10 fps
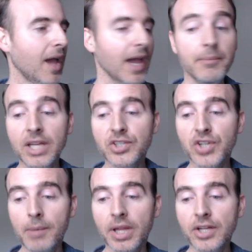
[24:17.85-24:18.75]
and may
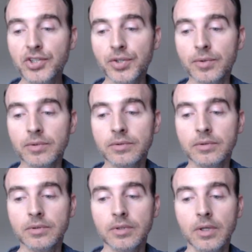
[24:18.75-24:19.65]
God bless you
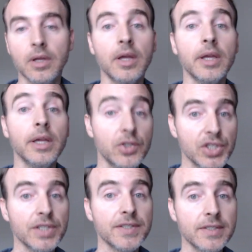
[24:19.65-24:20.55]
in
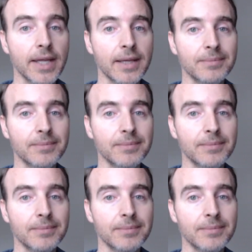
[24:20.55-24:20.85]
Jesus' name.